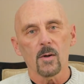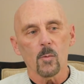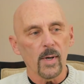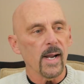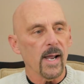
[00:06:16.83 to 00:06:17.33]

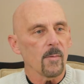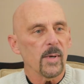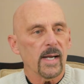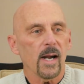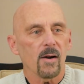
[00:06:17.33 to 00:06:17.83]
we got to
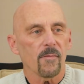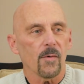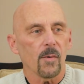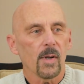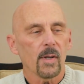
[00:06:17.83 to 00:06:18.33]
be
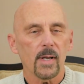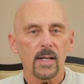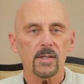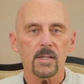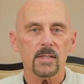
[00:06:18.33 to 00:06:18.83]
careful
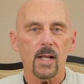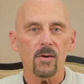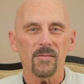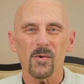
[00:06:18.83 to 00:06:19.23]
not to settle